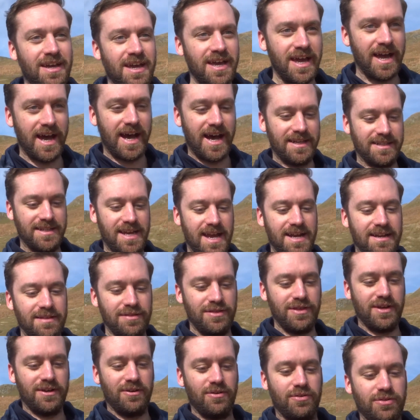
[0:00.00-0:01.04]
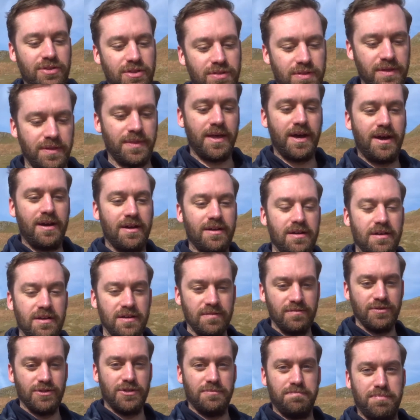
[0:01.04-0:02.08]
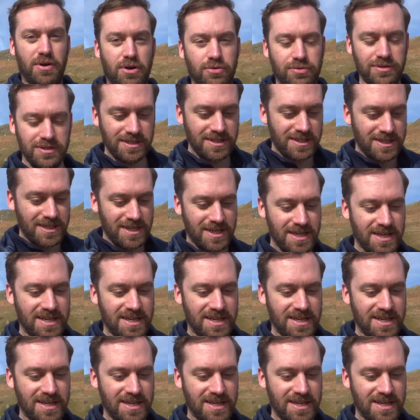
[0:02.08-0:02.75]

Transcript: and anything other than that was a bonus.